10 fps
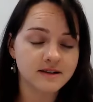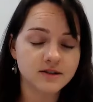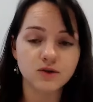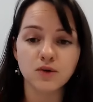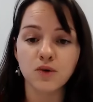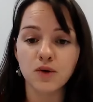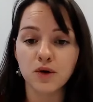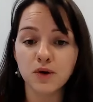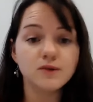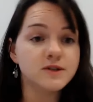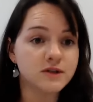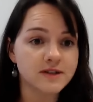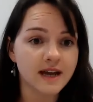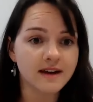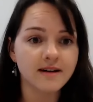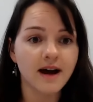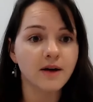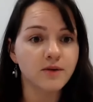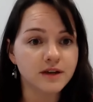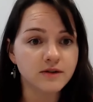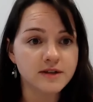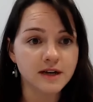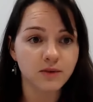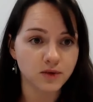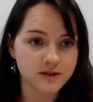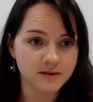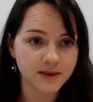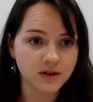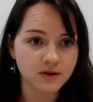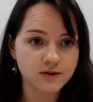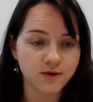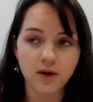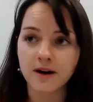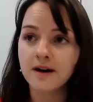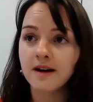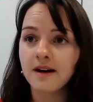So who's using it? How are they using it? What's it being used for?